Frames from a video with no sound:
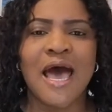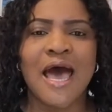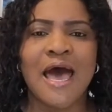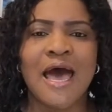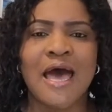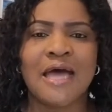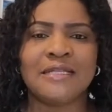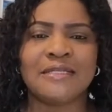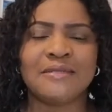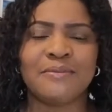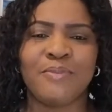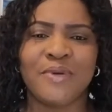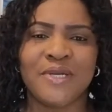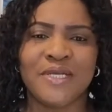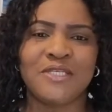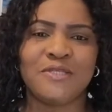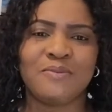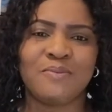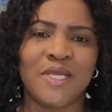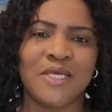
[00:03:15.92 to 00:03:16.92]
and
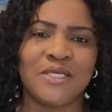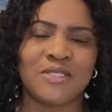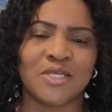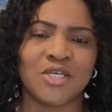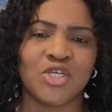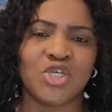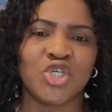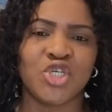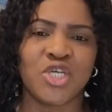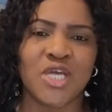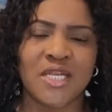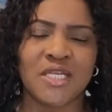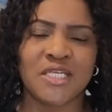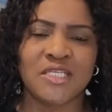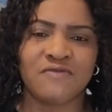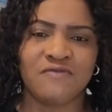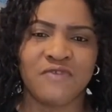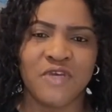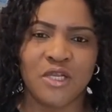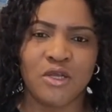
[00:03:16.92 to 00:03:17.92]
please, please share
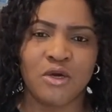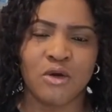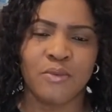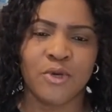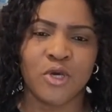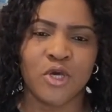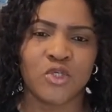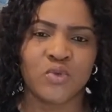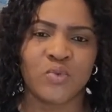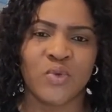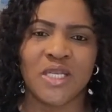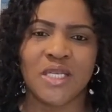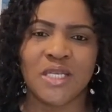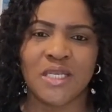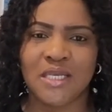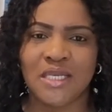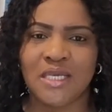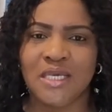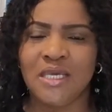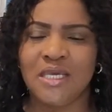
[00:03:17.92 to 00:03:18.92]
this video because we
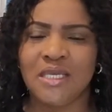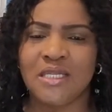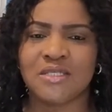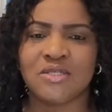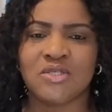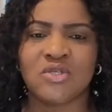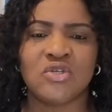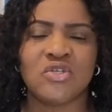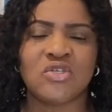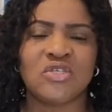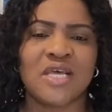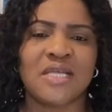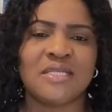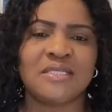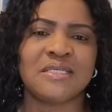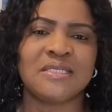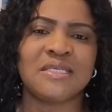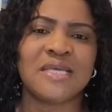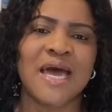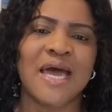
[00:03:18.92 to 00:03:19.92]
need to
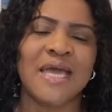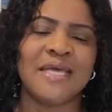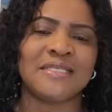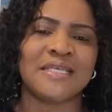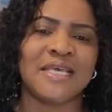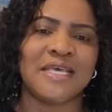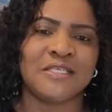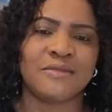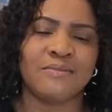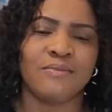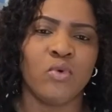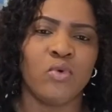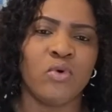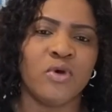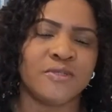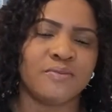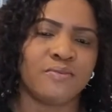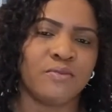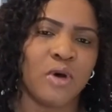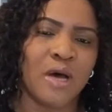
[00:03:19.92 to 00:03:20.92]
sensitize as
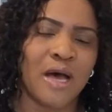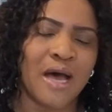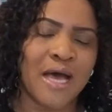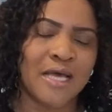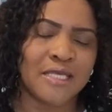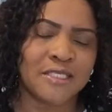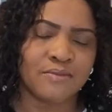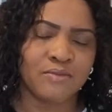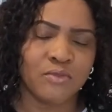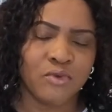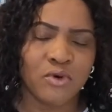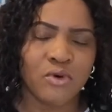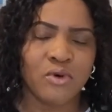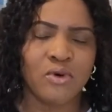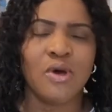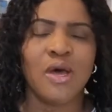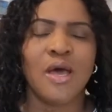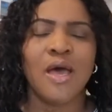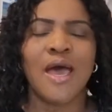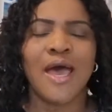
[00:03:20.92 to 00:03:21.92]
more, as more, as
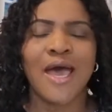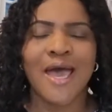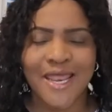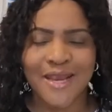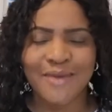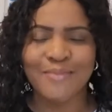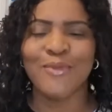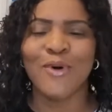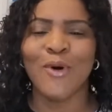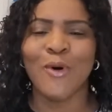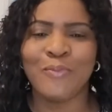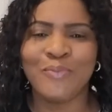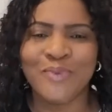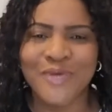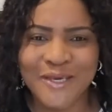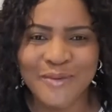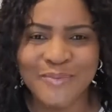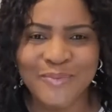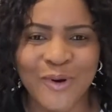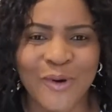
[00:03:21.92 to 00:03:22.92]
more and more
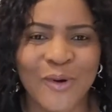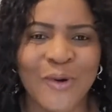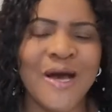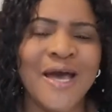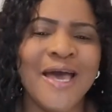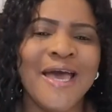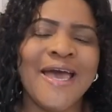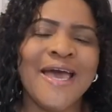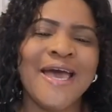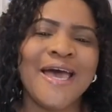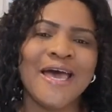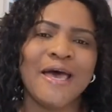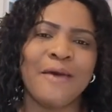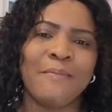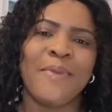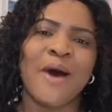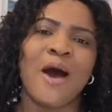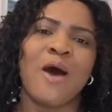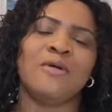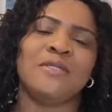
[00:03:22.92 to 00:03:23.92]
people
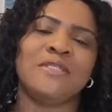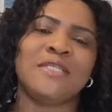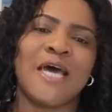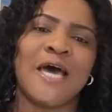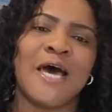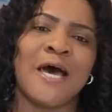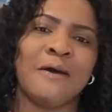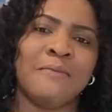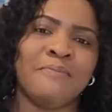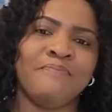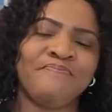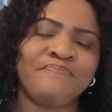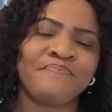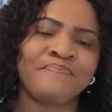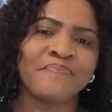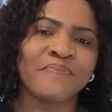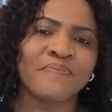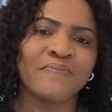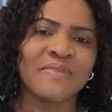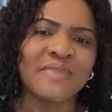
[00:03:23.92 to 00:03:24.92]
about
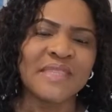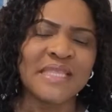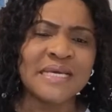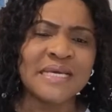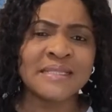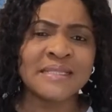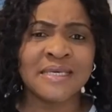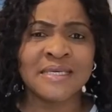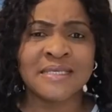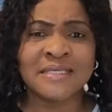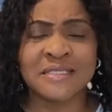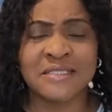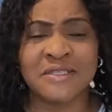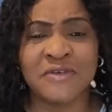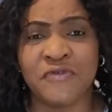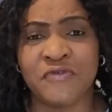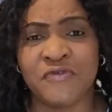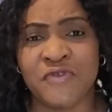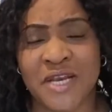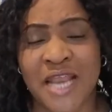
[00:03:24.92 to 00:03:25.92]
um, there's
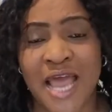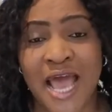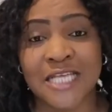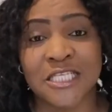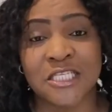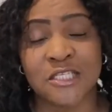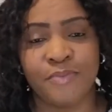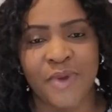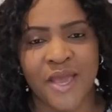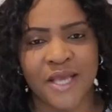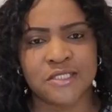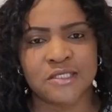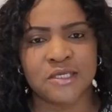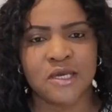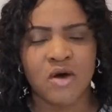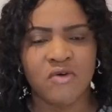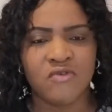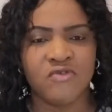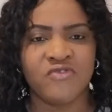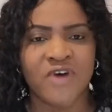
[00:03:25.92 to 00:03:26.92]
different
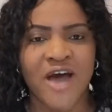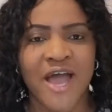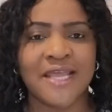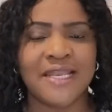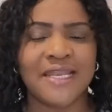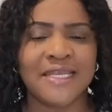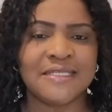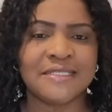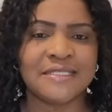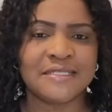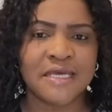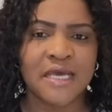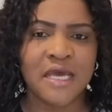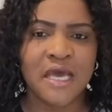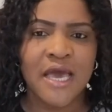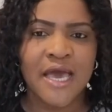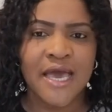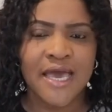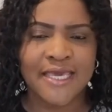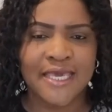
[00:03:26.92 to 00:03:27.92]
aspects of
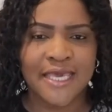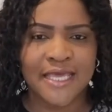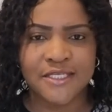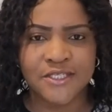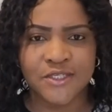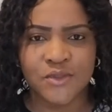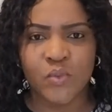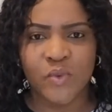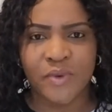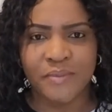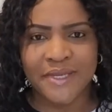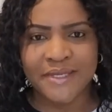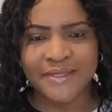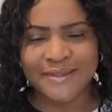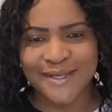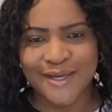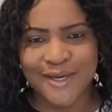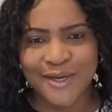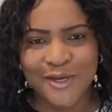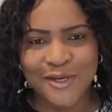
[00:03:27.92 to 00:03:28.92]
violence against
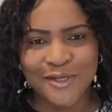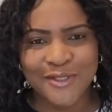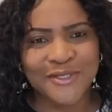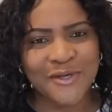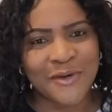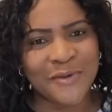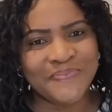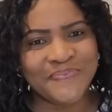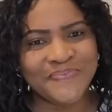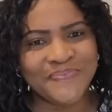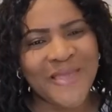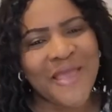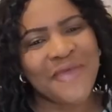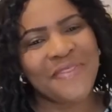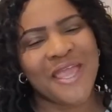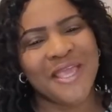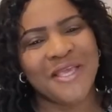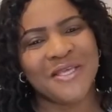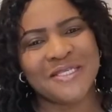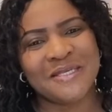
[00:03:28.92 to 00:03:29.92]
women. So
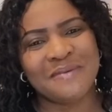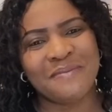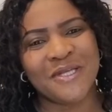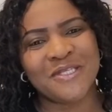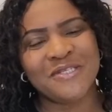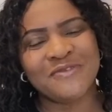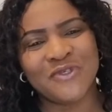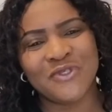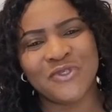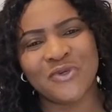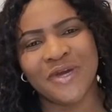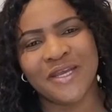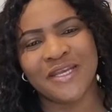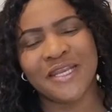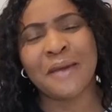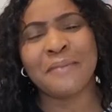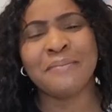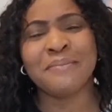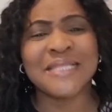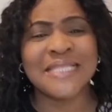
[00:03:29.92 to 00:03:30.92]
thank you so much for
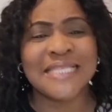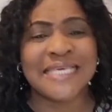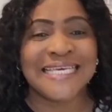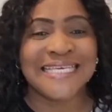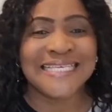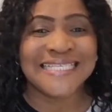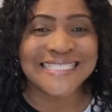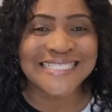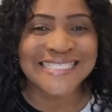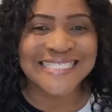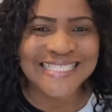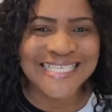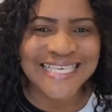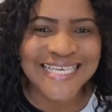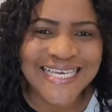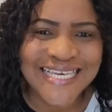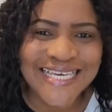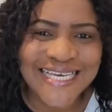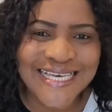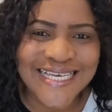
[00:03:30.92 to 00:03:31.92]
joining,
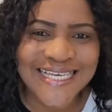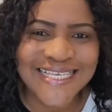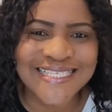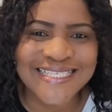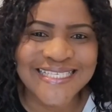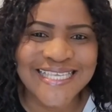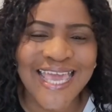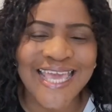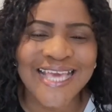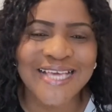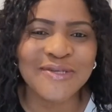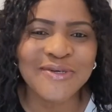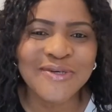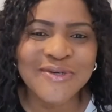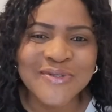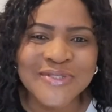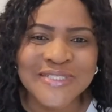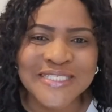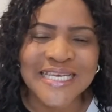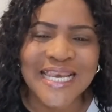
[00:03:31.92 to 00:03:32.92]
please. Stay
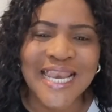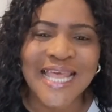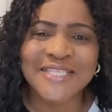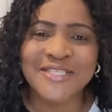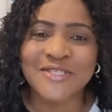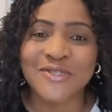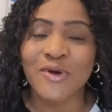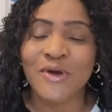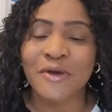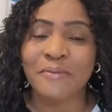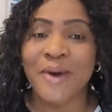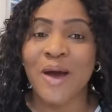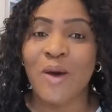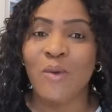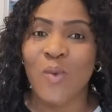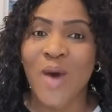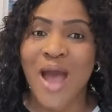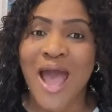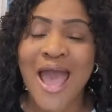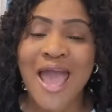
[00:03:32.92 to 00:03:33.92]
glued. Let's talk
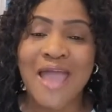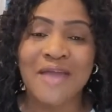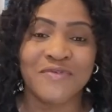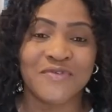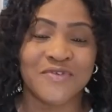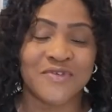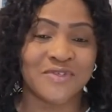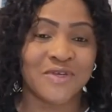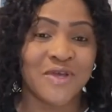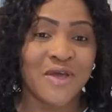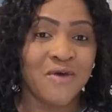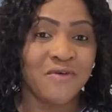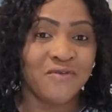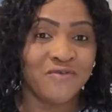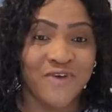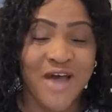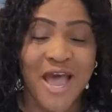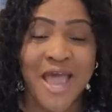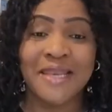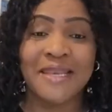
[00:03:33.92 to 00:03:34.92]
about wives,
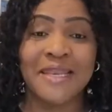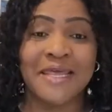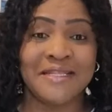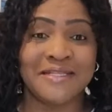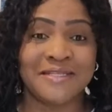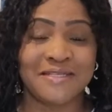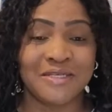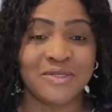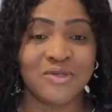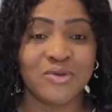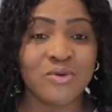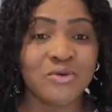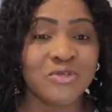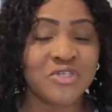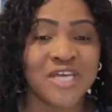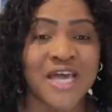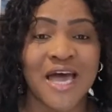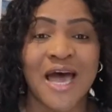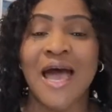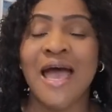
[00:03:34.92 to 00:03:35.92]
violence and
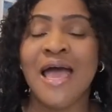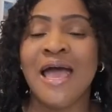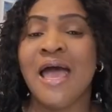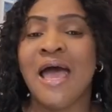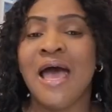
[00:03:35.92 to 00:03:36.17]
torture.